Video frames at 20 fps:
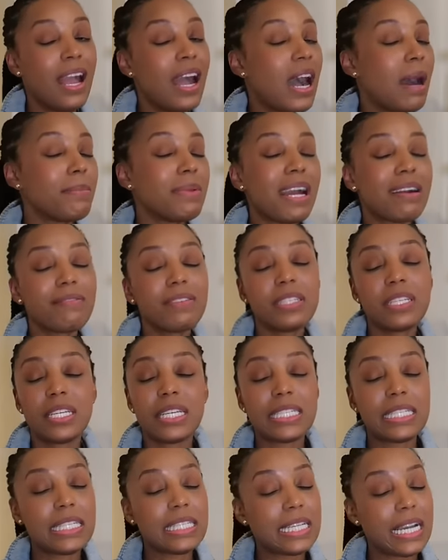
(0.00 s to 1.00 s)
I'm not really
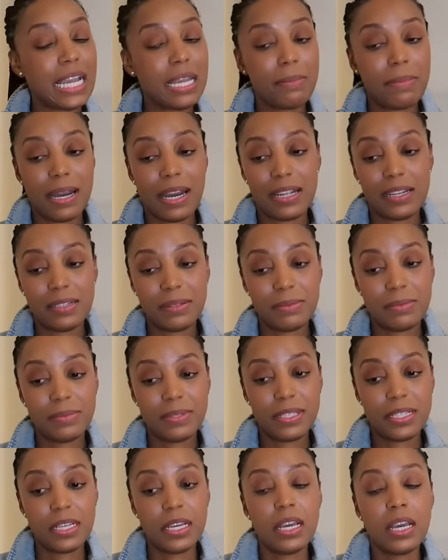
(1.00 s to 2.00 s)
into tight bottoms.